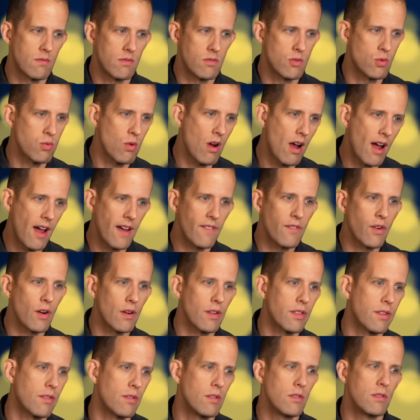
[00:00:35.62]
drive her
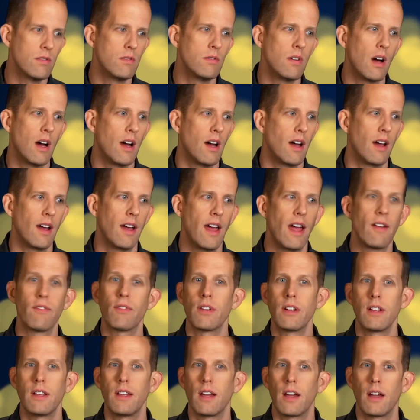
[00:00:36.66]
through uh,
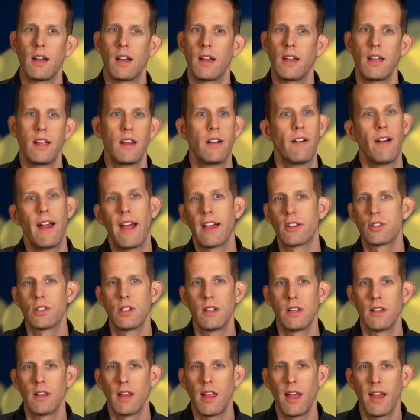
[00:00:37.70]
every uh, interaction
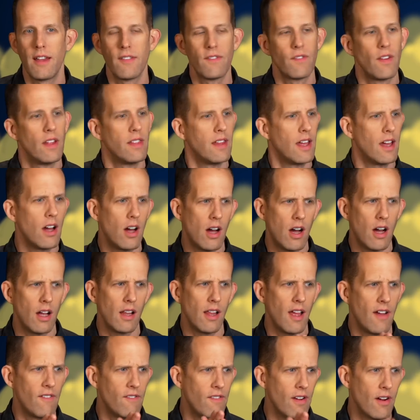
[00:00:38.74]
in life, and they all
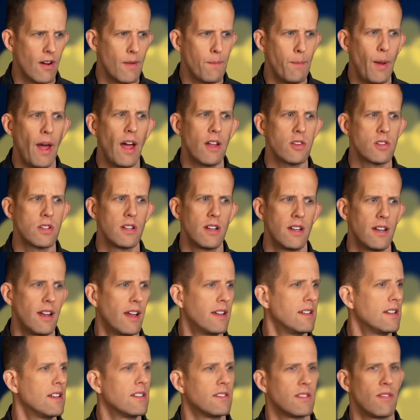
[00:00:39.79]
have very passionate
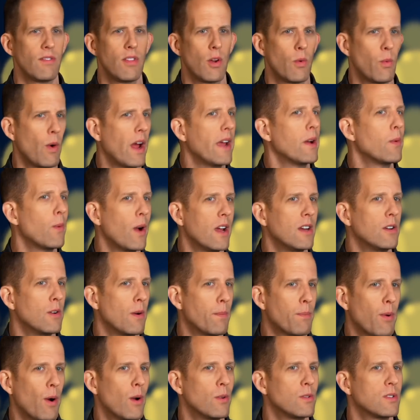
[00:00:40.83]
ideas of the right way to
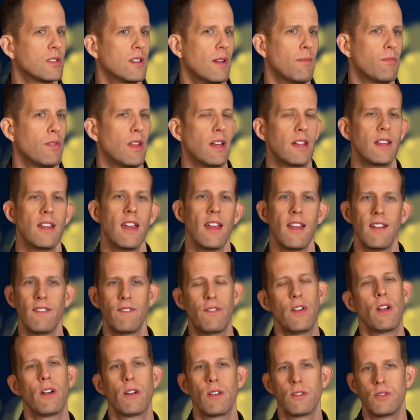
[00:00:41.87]
approach something.
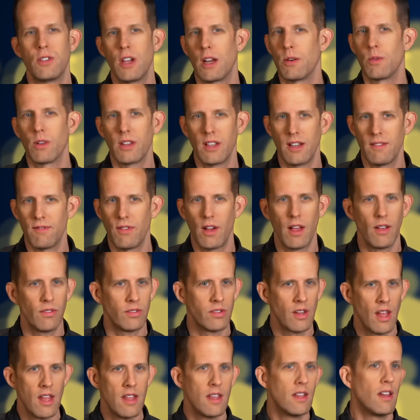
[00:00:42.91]
Fear generally
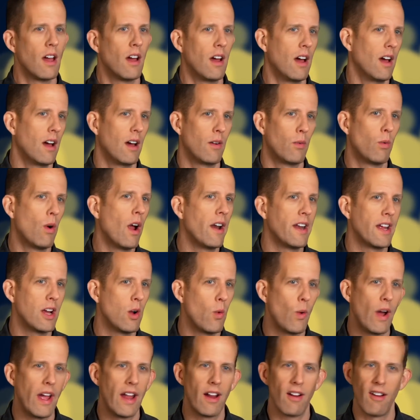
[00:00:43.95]
involves uh, running
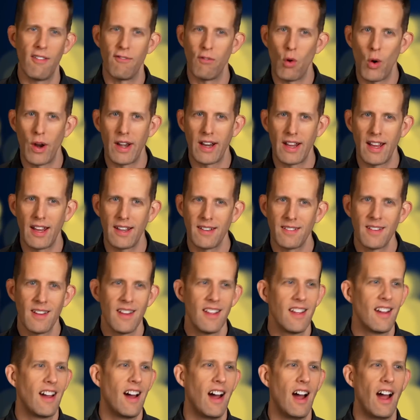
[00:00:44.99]
away or avoiding it.
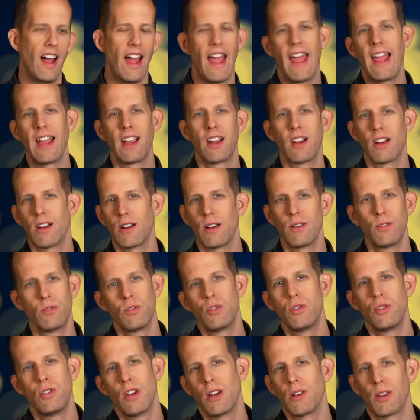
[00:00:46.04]
Uh, anger
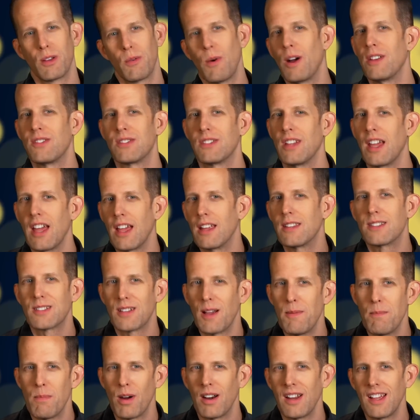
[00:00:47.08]
generally wants to hit
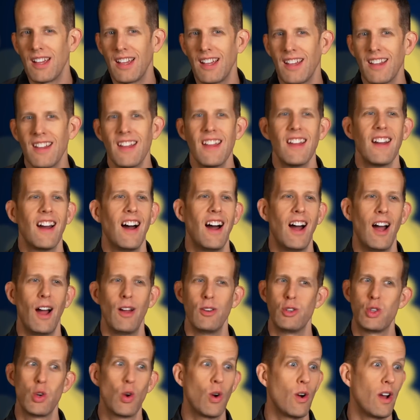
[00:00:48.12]
somebody. Uh,
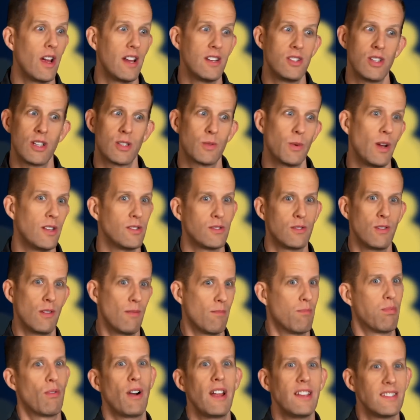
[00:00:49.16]
joy just wants to
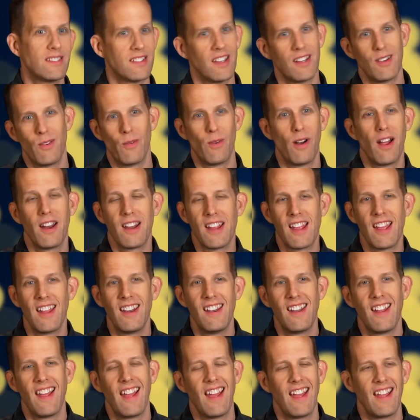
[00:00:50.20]
embrace it and run
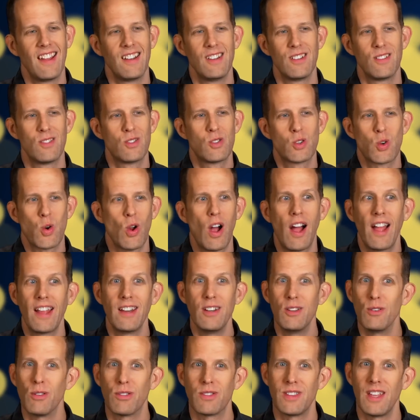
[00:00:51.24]
in and try
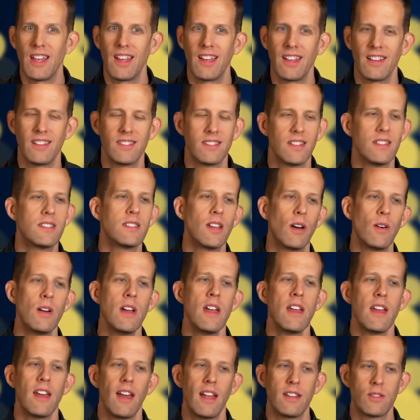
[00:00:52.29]
new things. And so
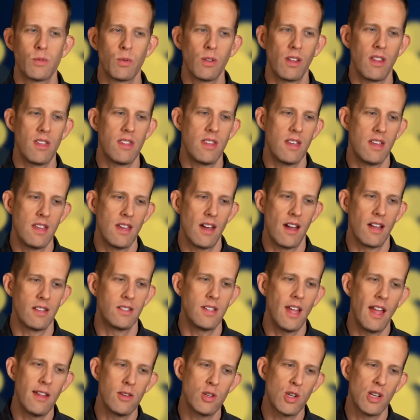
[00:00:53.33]
it's really the uh,
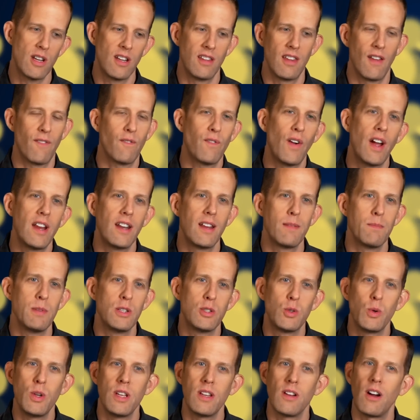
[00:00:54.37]
tension and the fighting
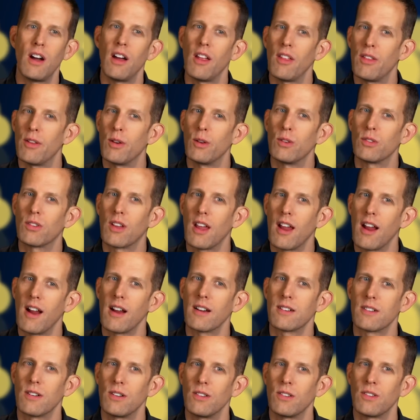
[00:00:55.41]
between all those
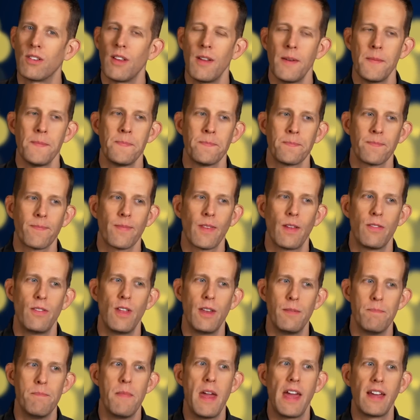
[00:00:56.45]
characters
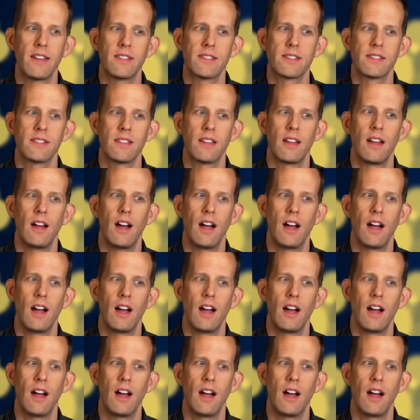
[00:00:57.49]
that makes